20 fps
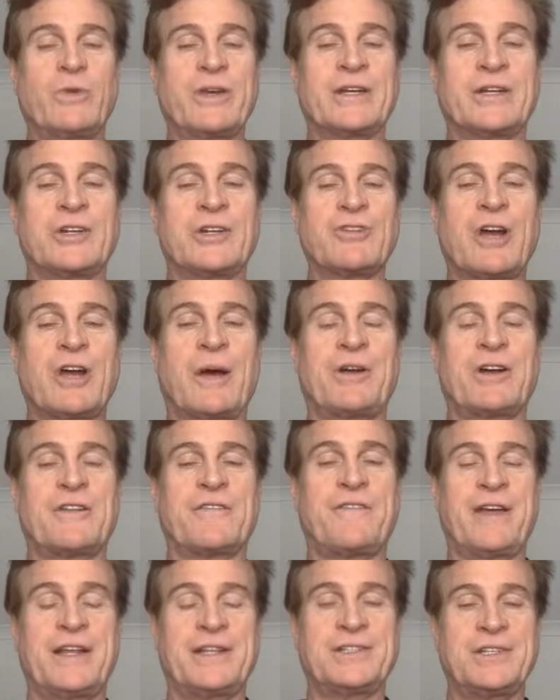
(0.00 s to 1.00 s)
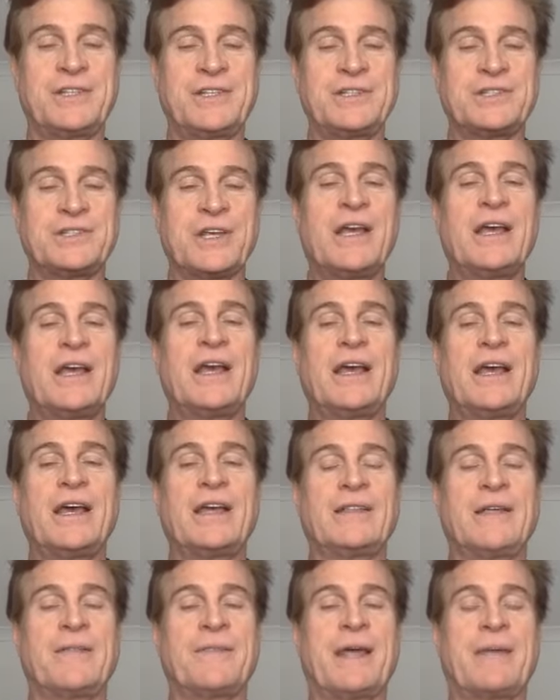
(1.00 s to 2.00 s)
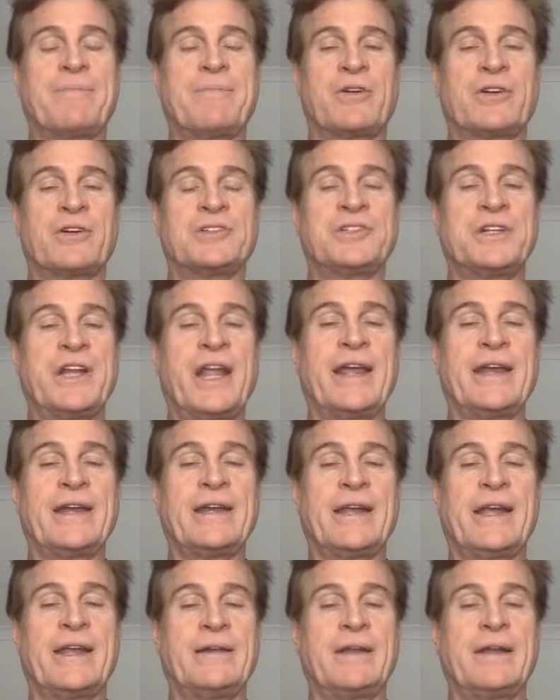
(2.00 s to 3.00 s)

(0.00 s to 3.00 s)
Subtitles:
We can drop our defenses and let that person in.